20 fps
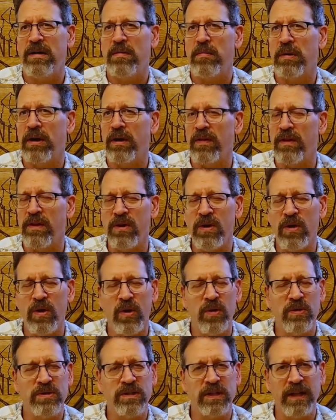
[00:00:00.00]
but on the
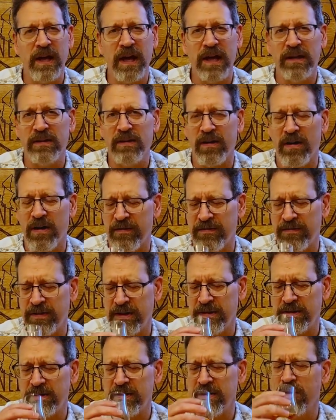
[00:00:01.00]
nose, light
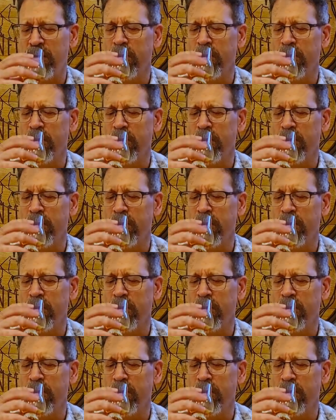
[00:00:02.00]
toffees.